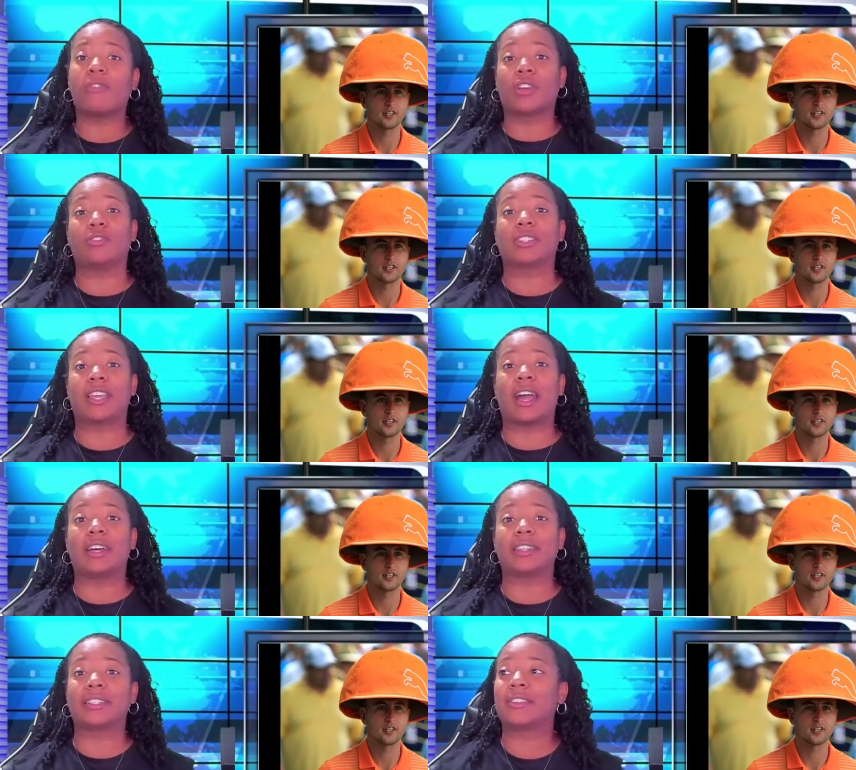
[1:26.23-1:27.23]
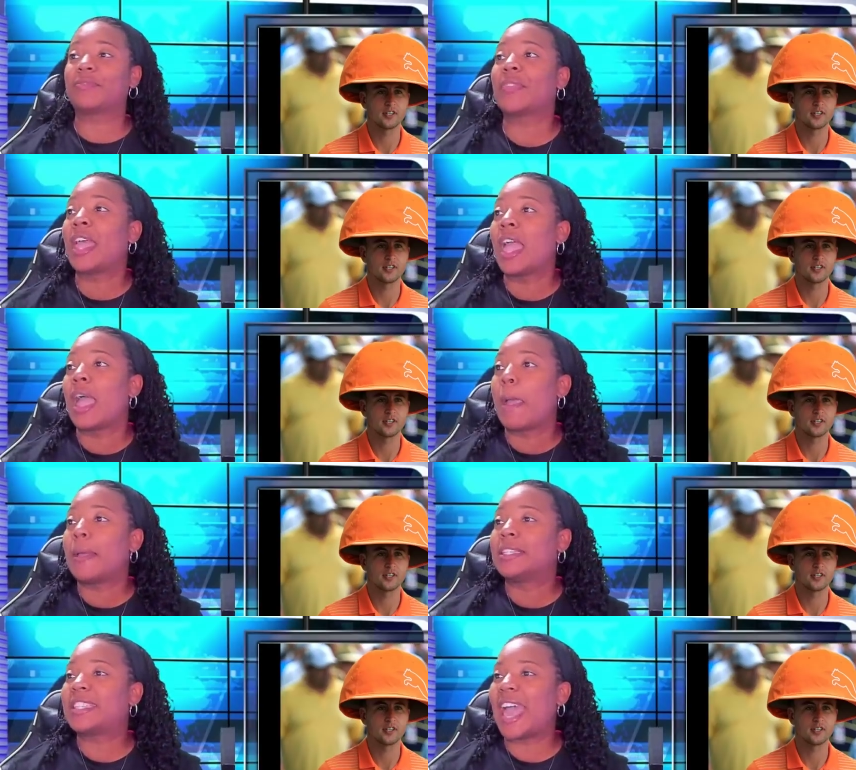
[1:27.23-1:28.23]
Speaker 1: of those guys.
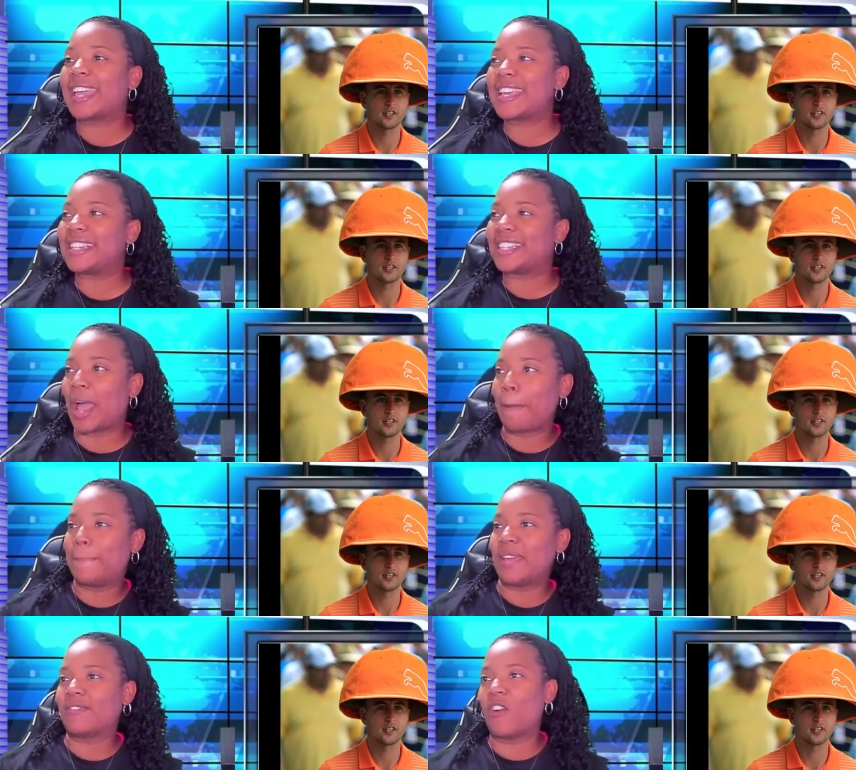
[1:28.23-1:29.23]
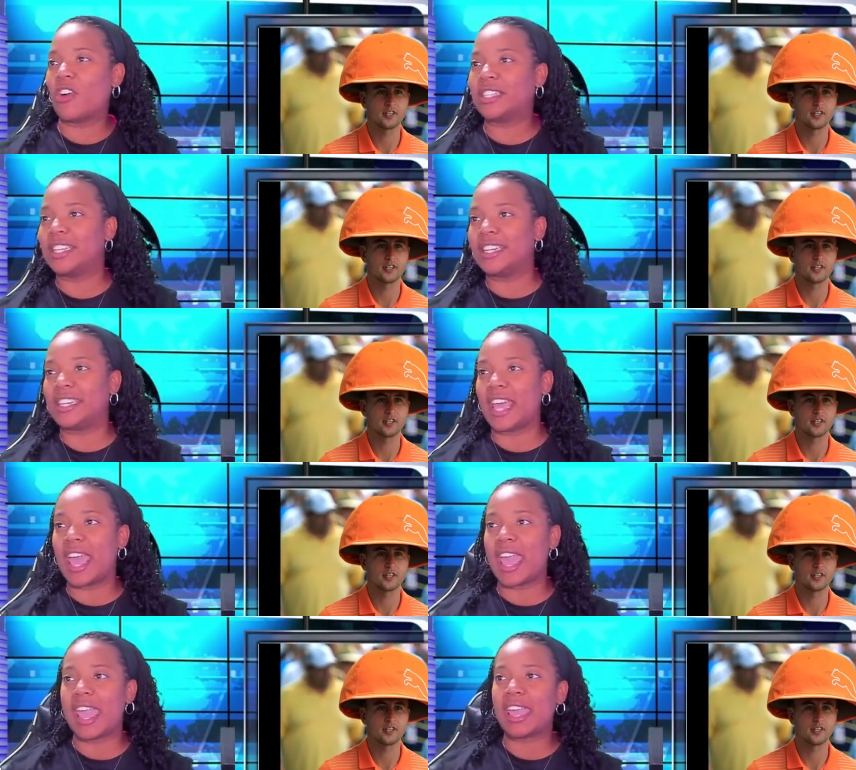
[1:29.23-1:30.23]
Second topic for
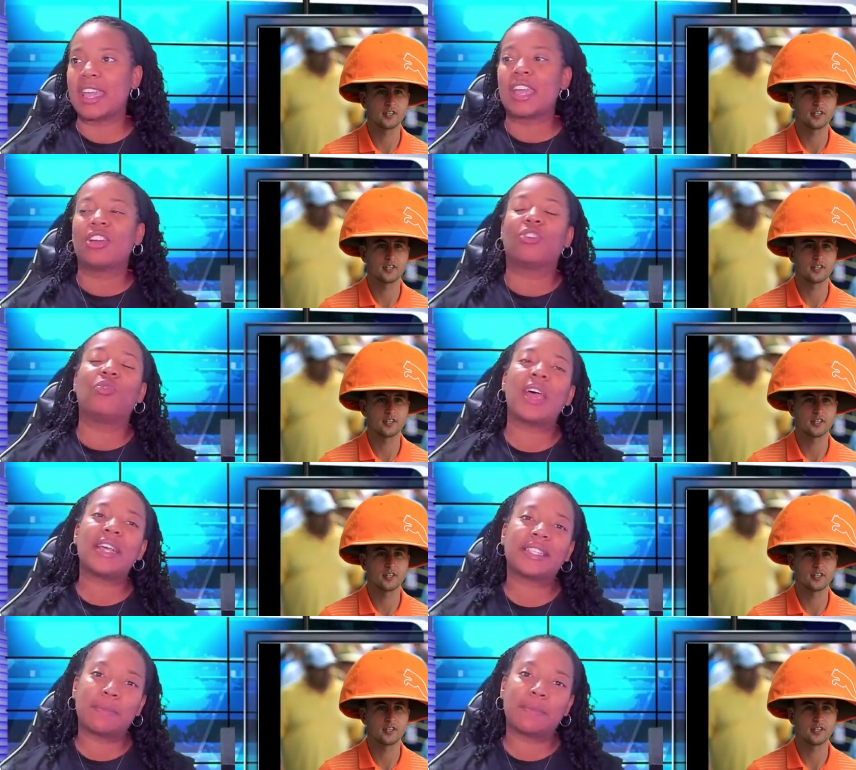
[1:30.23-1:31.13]
today. Rest